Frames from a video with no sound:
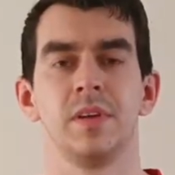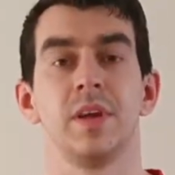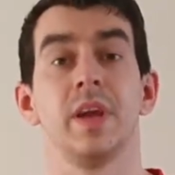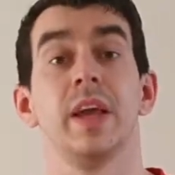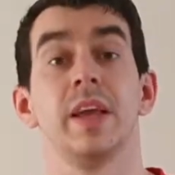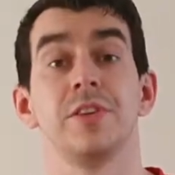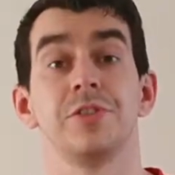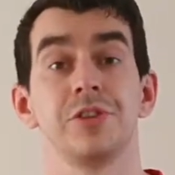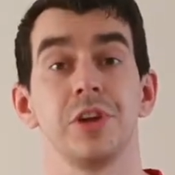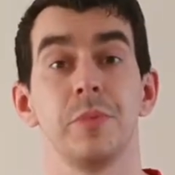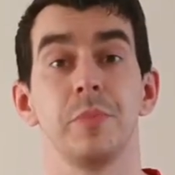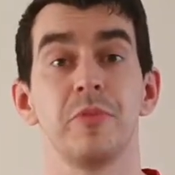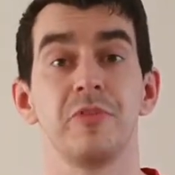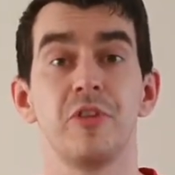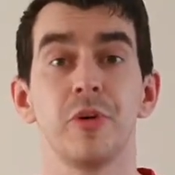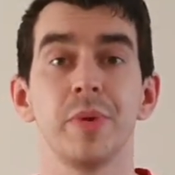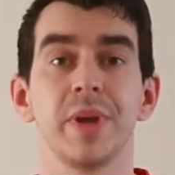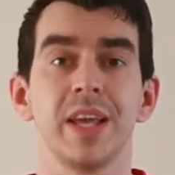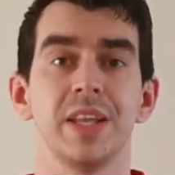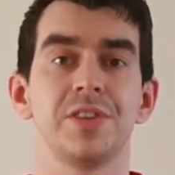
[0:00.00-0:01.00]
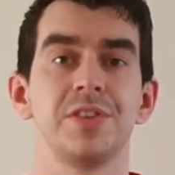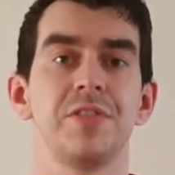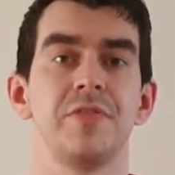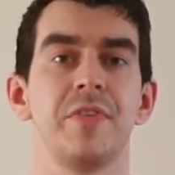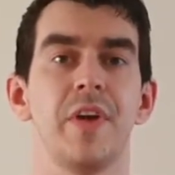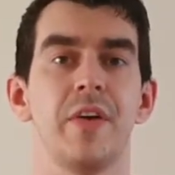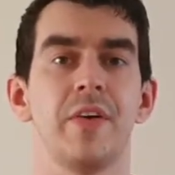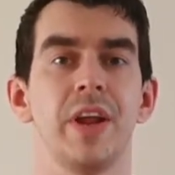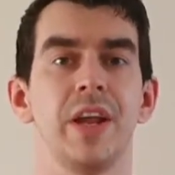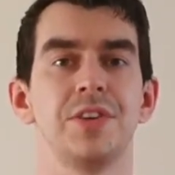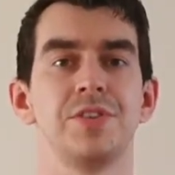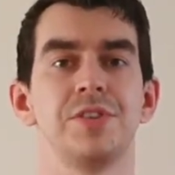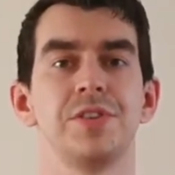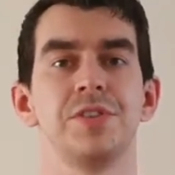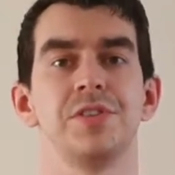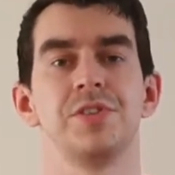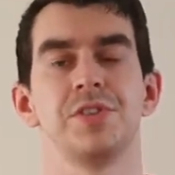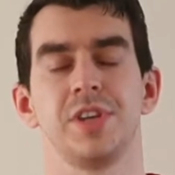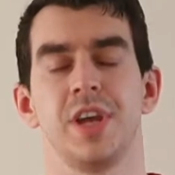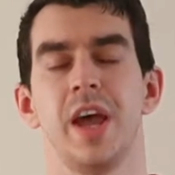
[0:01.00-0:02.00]
Okay, so before we get into the
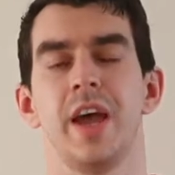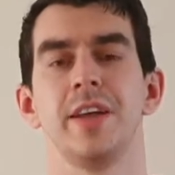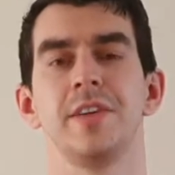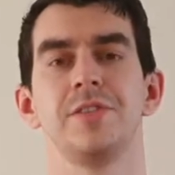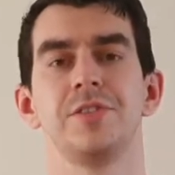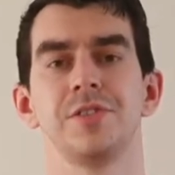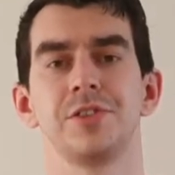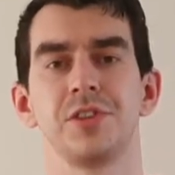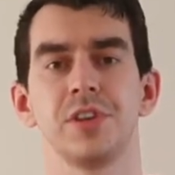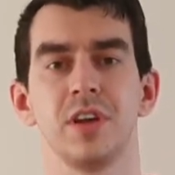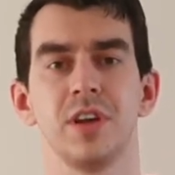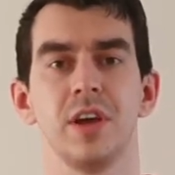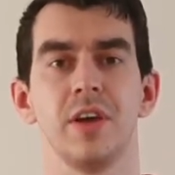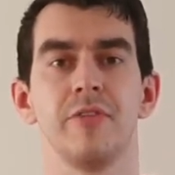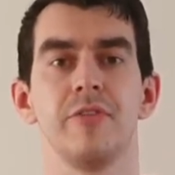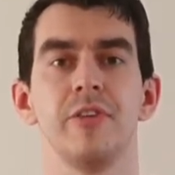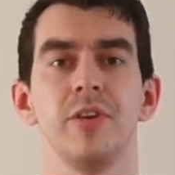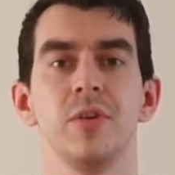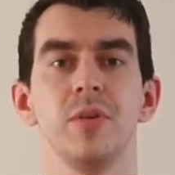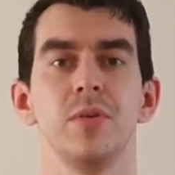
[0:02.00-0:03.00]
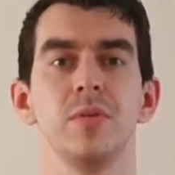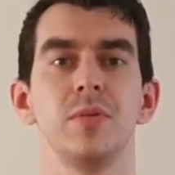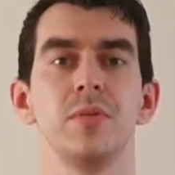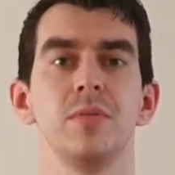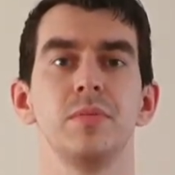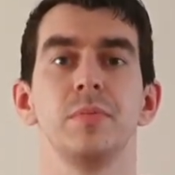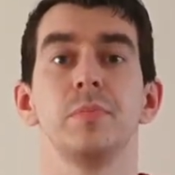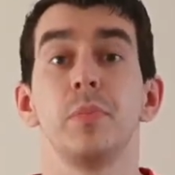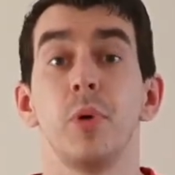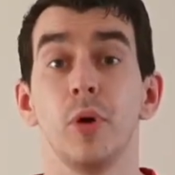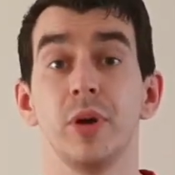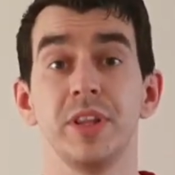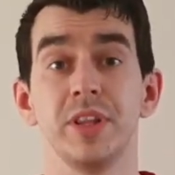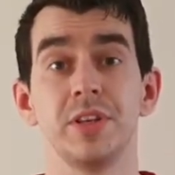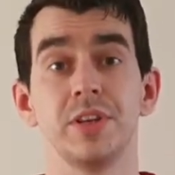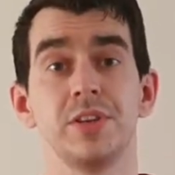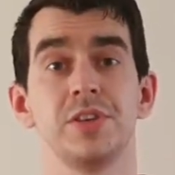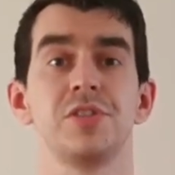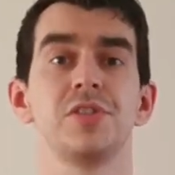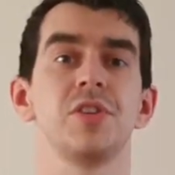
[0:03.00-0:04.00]
variations, just a few
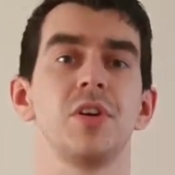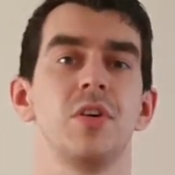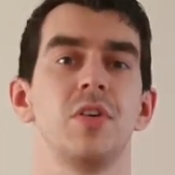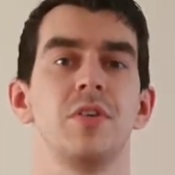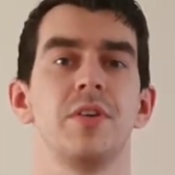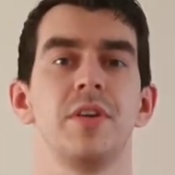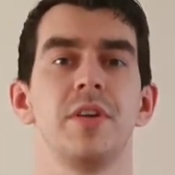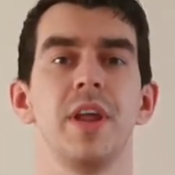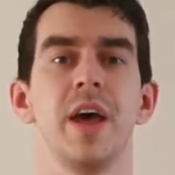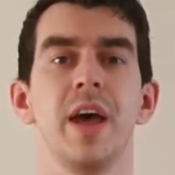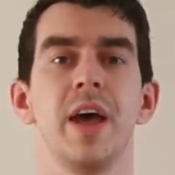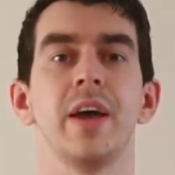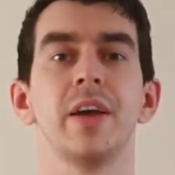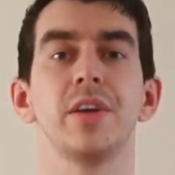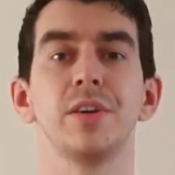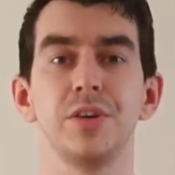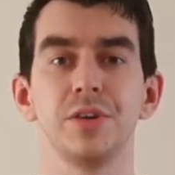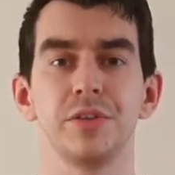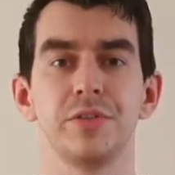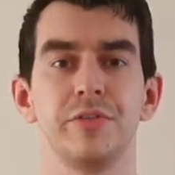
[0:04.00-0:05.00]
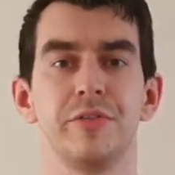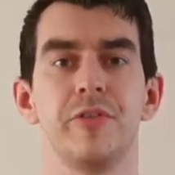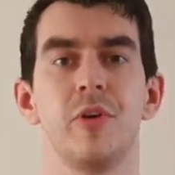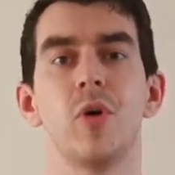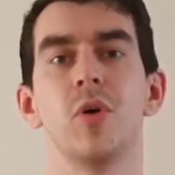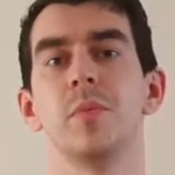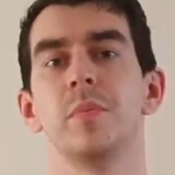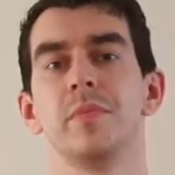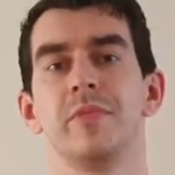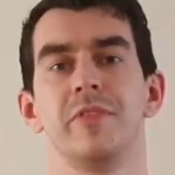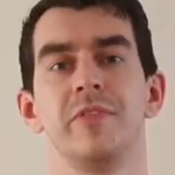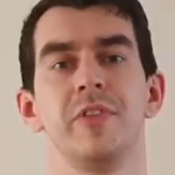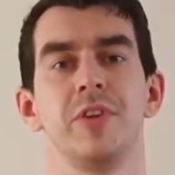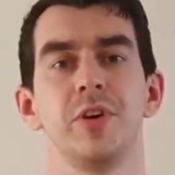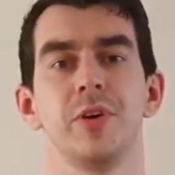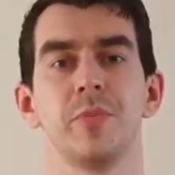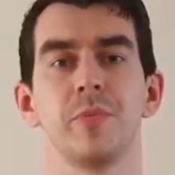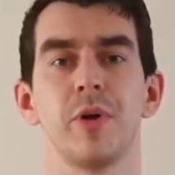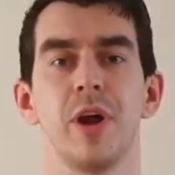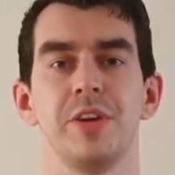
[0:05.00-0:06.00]
pointers on good form for
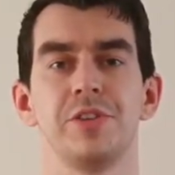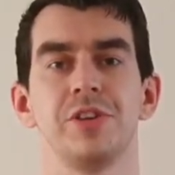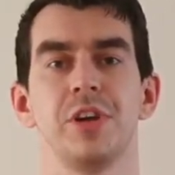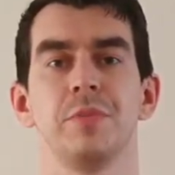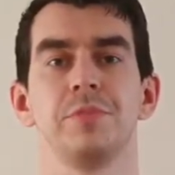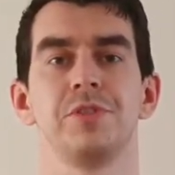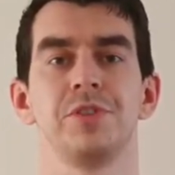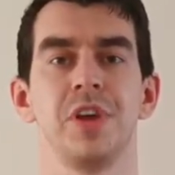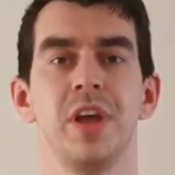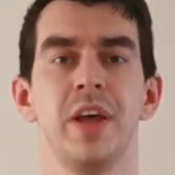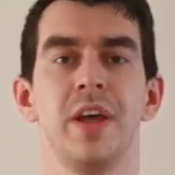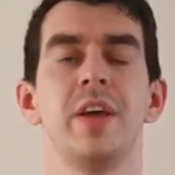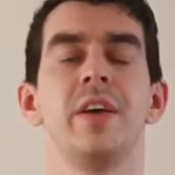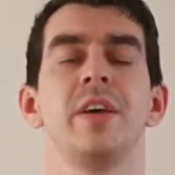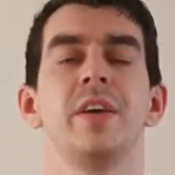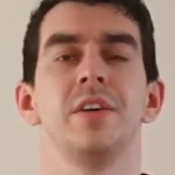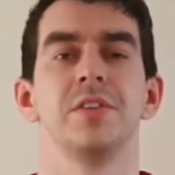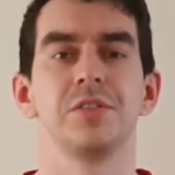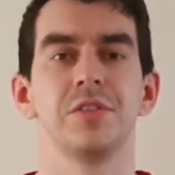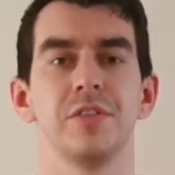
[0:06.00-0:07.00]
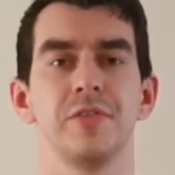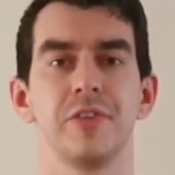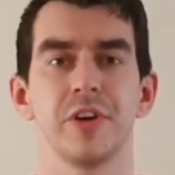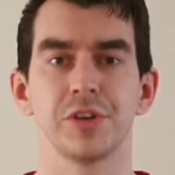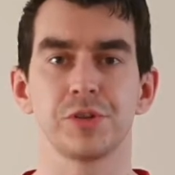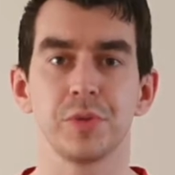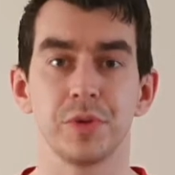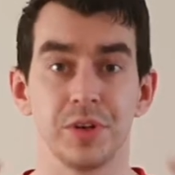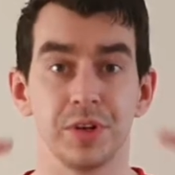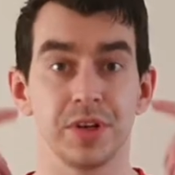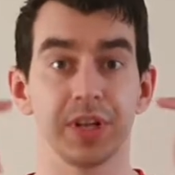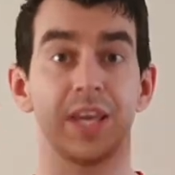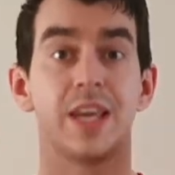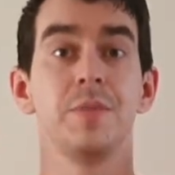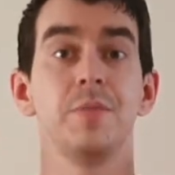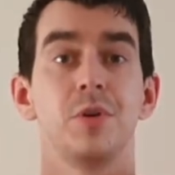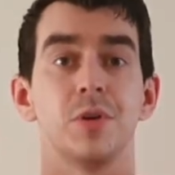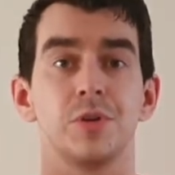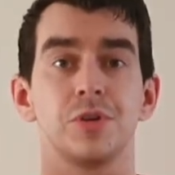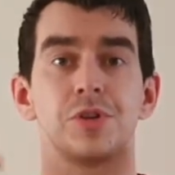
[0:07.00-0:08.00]
your press-ups. So the first one, you want to
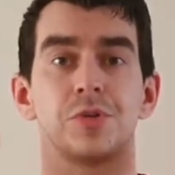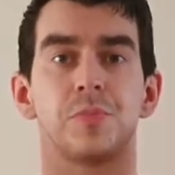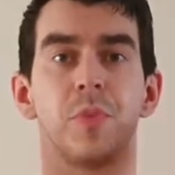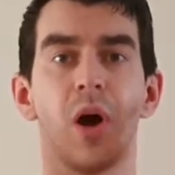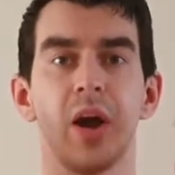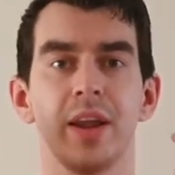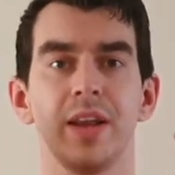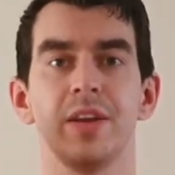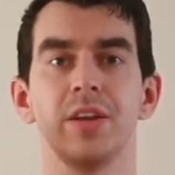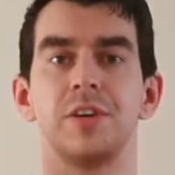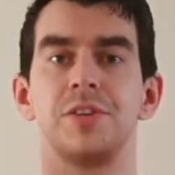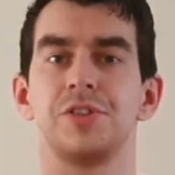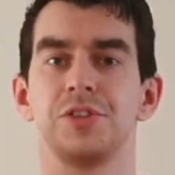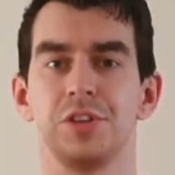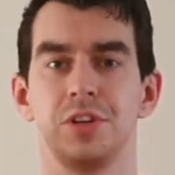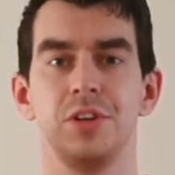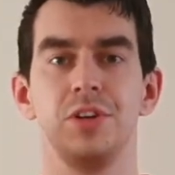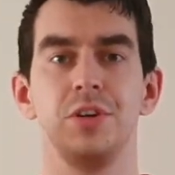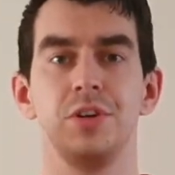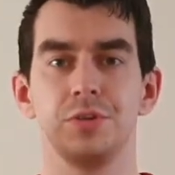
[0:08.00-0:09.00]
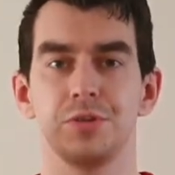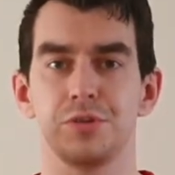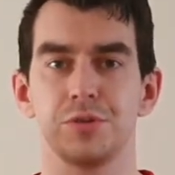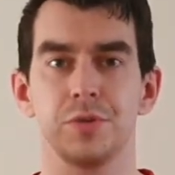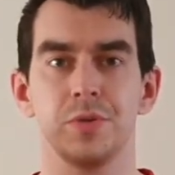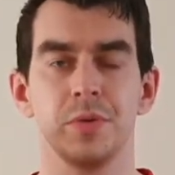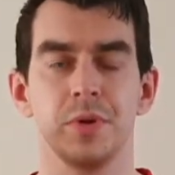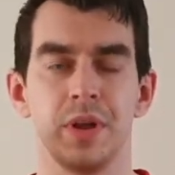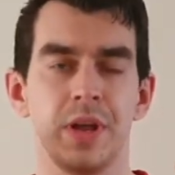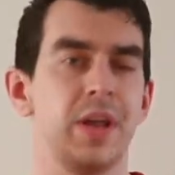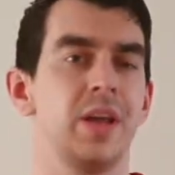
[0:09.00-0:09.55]
keep your spine nice and neutral.